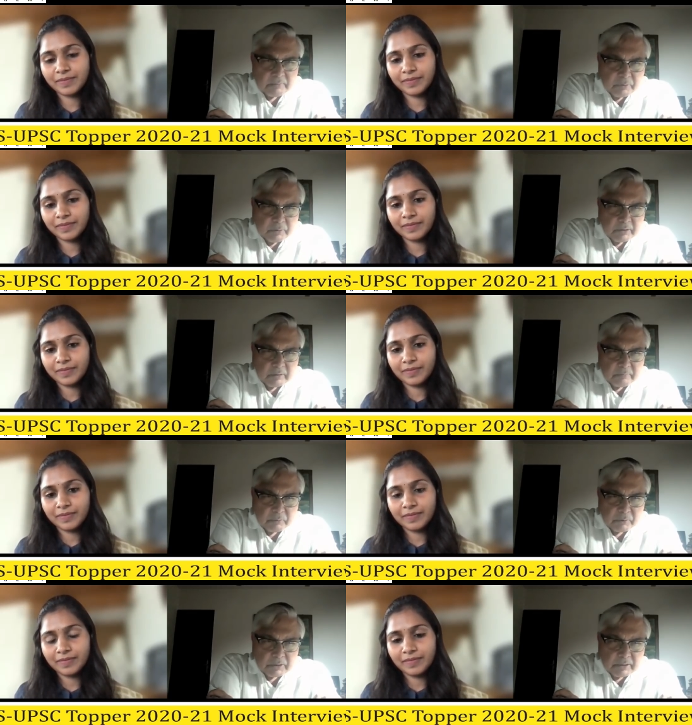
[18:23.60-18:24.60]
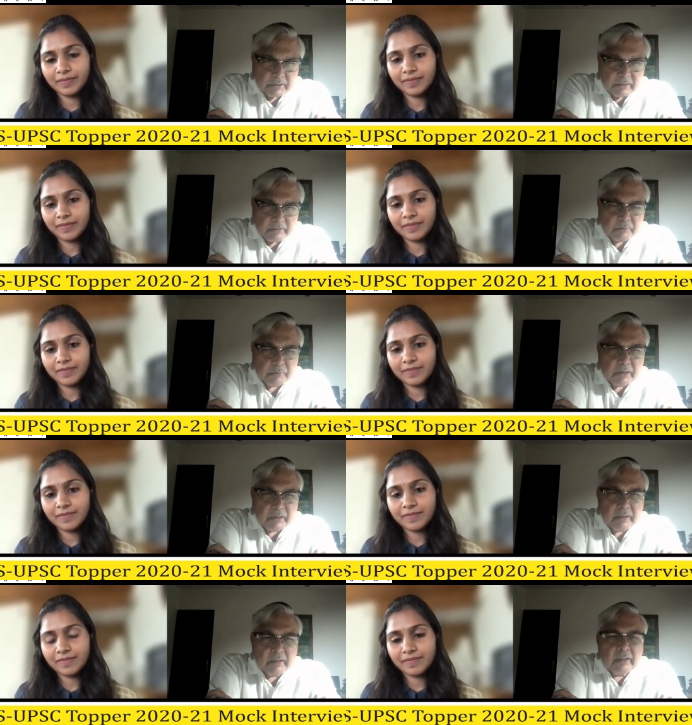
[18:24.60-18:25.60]
Speaker 1: you are posted and you
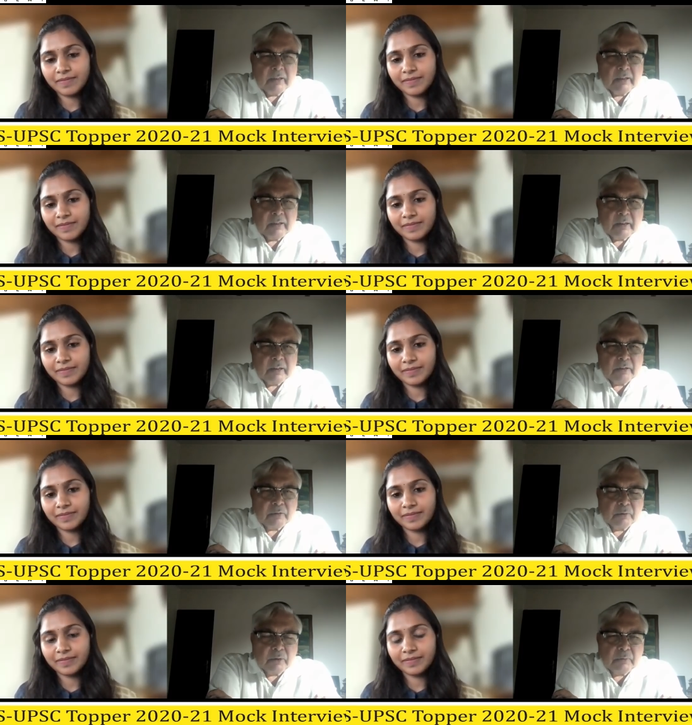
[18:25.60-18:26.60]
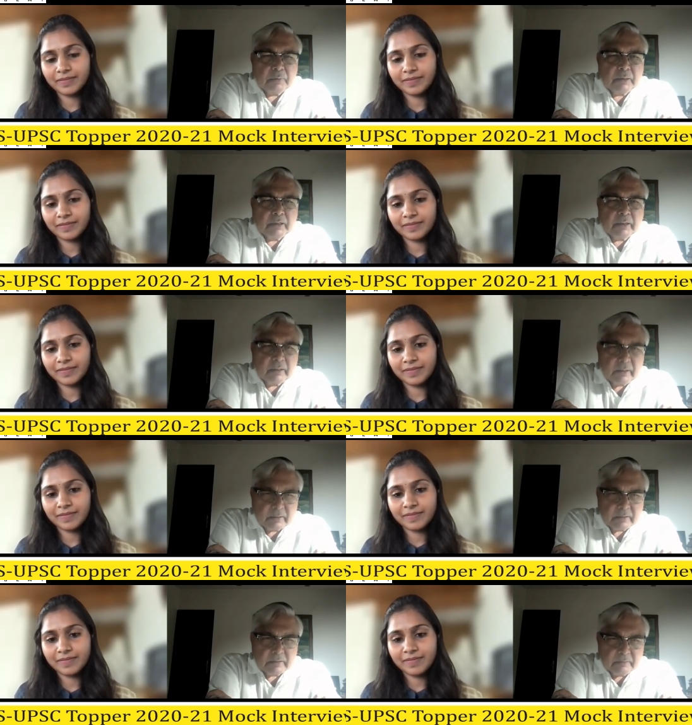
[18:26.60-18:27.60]
get hold of a
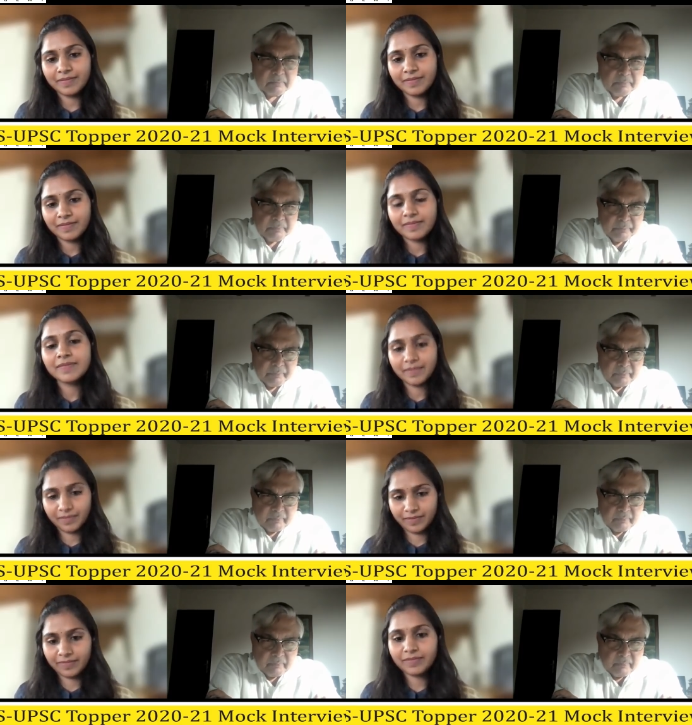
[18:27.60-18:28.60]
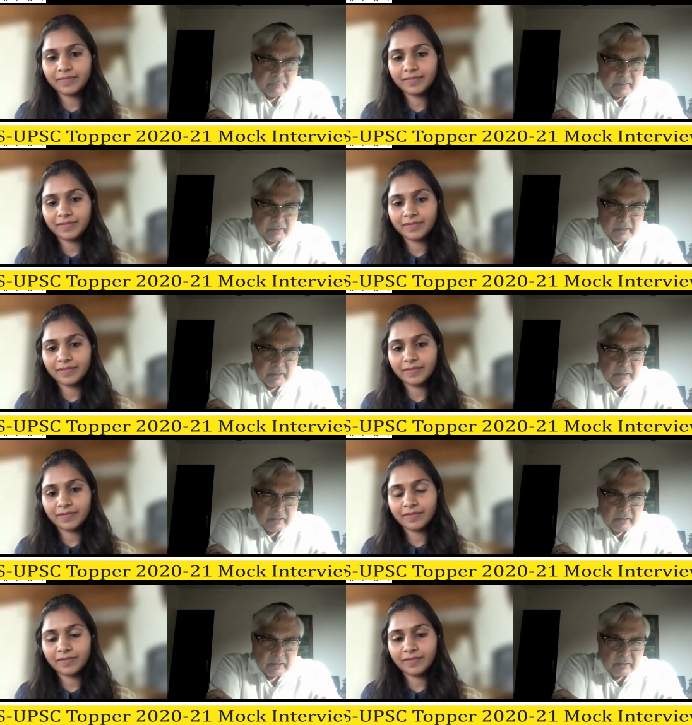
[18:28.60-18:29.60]
terrorist and
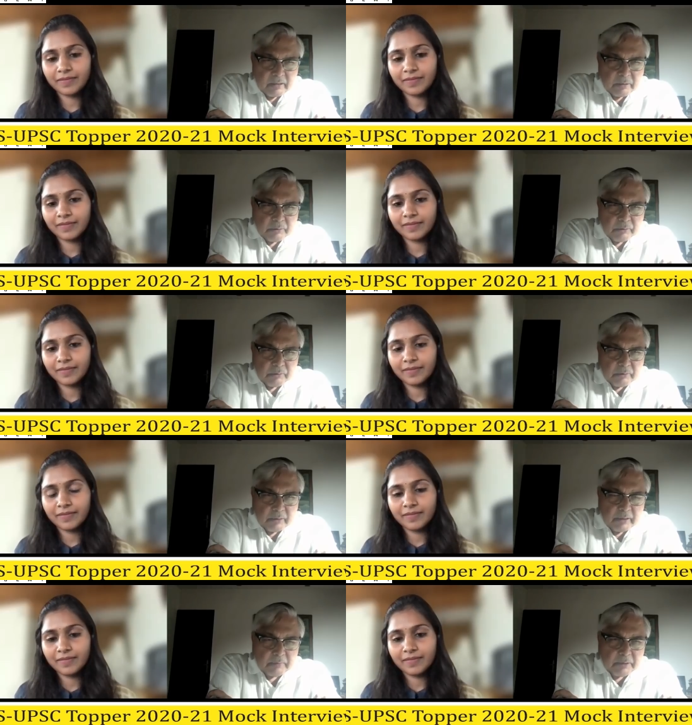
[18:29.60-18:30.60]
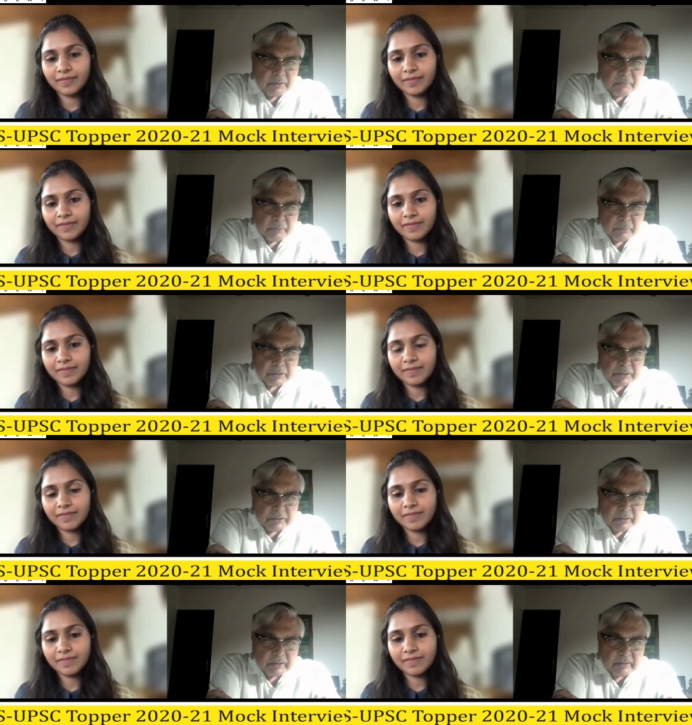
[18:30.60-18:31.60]
uh, you have the information
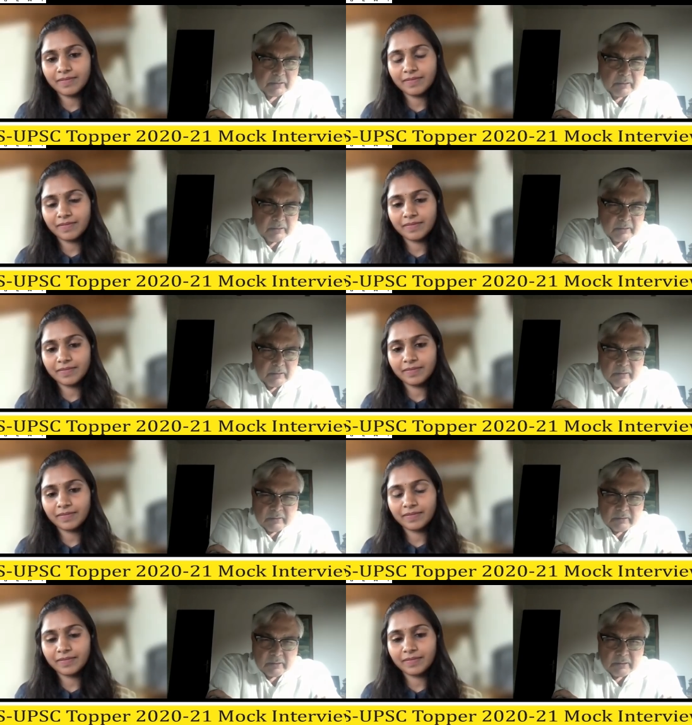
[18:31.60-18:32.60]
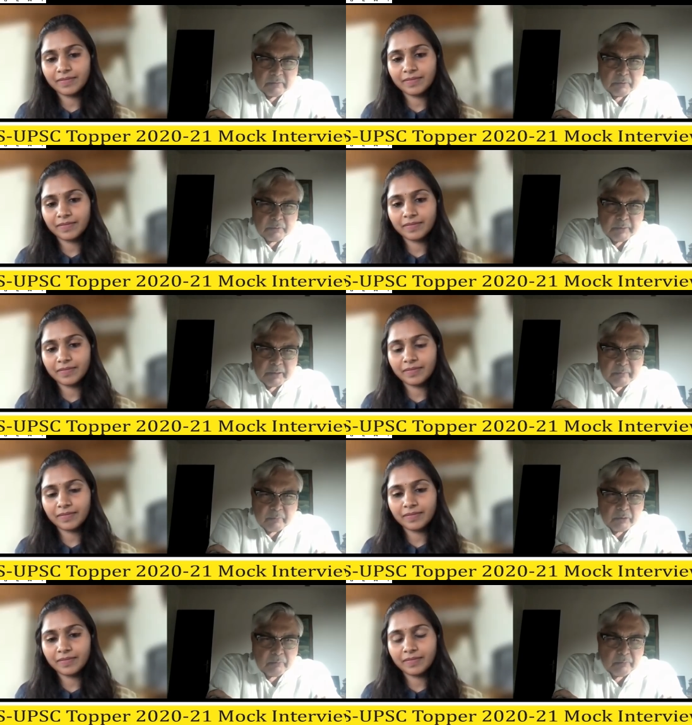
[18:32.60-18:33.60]
that there would be a
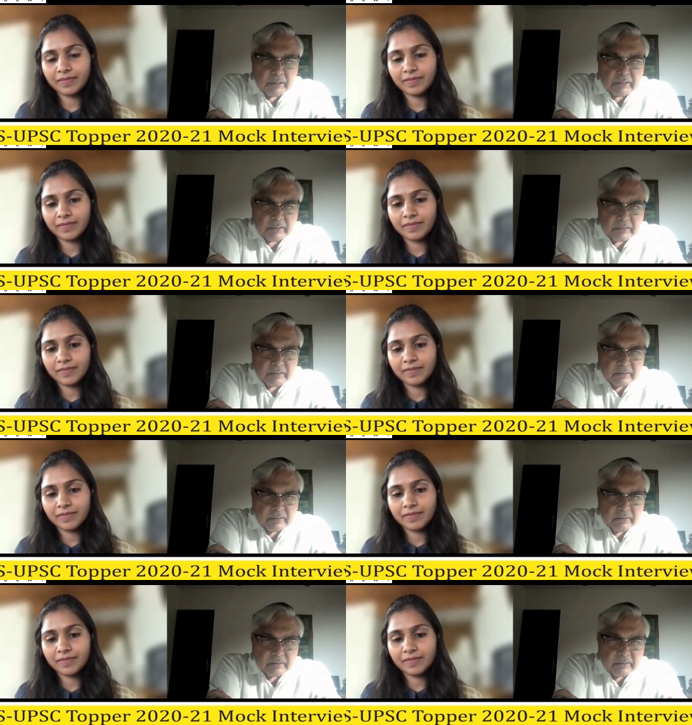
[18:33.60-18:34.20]
bomb blast